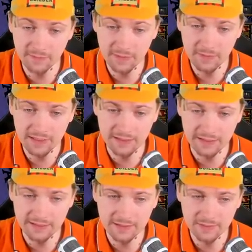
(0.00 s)
my
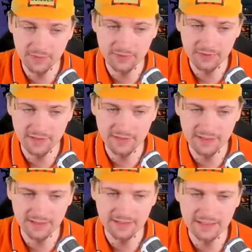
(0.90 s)
mainland, but you can see
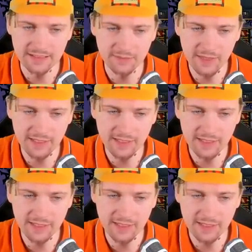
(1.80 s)
that's an easy